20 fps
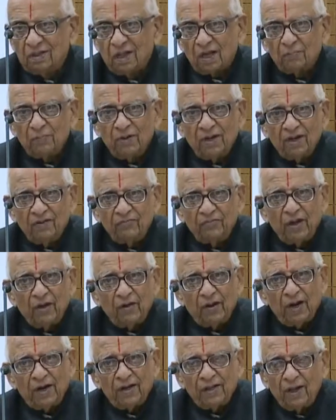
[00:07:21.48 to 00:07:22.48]
Dharma, we
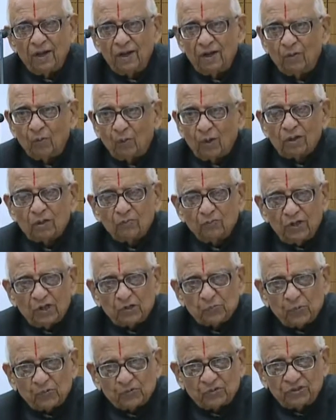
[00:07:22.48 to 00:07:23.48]
have had a wonderful
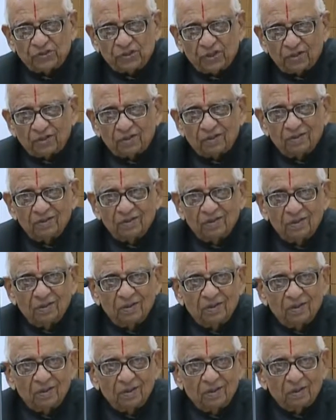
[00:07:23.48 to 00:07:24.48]
exposition
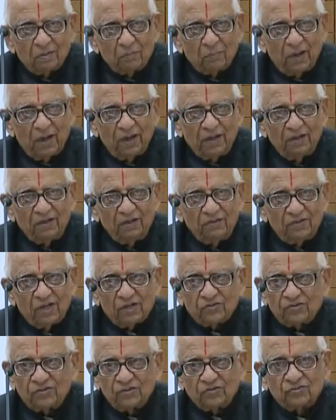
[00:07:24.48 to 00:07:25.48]
by
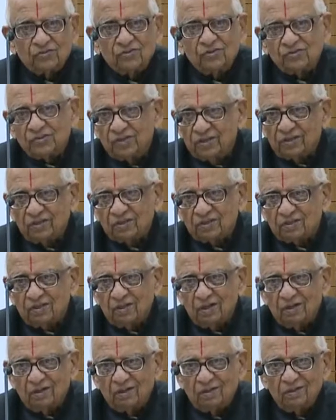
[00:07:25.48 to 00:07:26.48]
Justice Sri
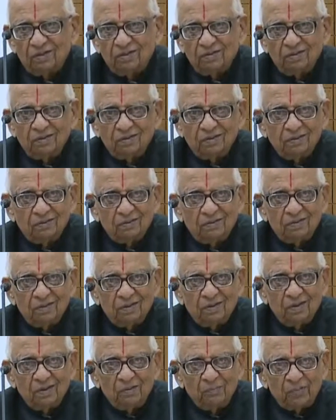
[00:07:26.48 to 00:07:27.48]
Krishna.
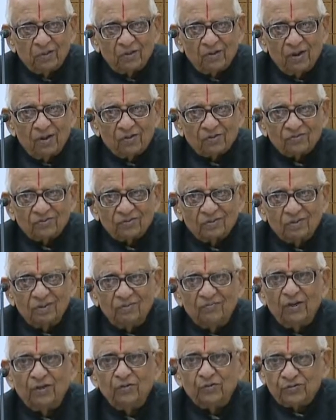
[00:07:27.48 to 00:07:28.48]
Because
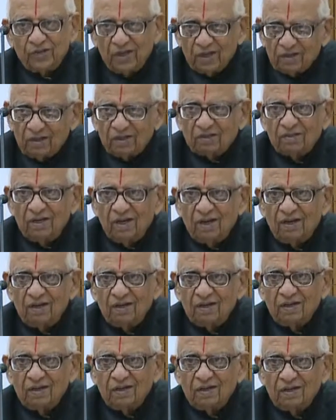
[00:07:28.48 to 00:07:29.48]
when you say
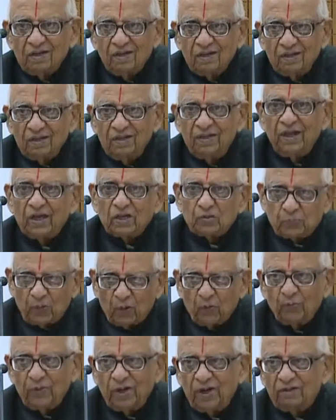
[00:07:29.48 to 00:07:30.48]
Krishna, he
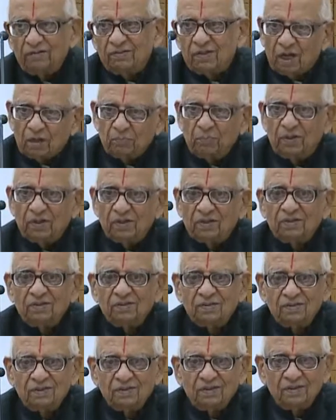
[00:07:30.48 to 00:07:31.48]
expounded Dharma.
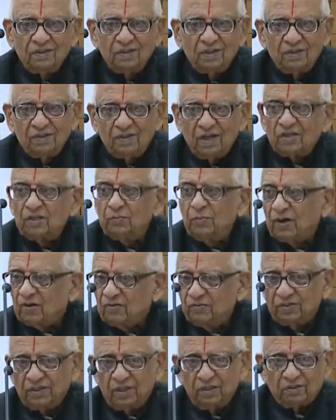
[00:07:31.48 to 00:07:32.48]
That's the
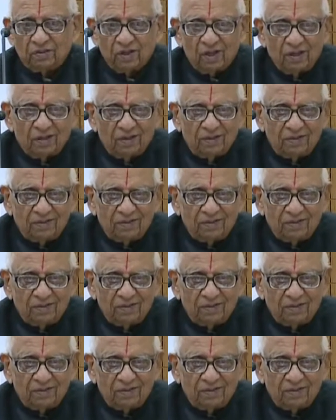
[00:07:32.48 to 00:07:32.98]
Bhagavad Gita.